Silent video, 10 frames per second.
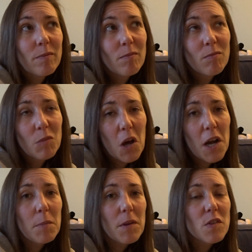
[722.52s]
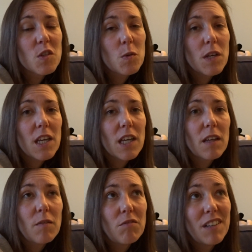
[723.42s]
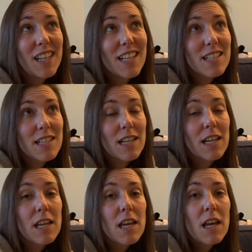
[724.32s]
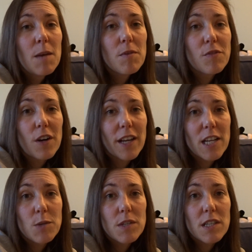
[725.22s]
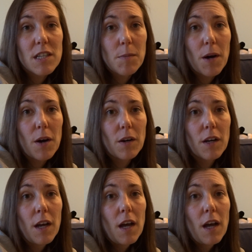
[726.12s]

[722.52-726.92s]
9 months to a year, realistically, before I get to a Disney park.